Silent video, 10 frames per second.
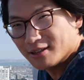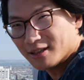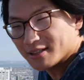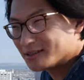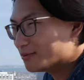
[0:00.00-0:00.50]

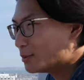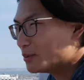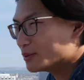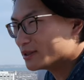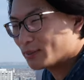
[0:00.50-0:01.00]
lots of
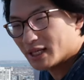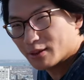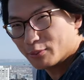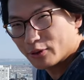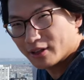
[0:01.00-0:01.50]
people to meet
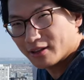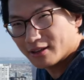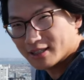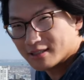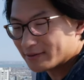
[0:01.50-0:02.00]
up with,
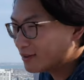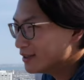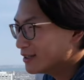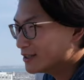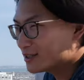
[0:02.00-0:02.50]
lots of
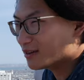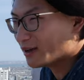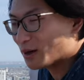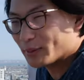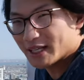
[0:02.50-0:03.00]
stuff
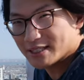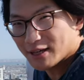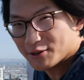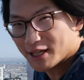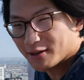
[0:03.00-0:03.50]
happening
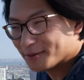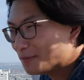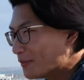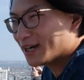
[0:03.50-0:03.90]
downtown,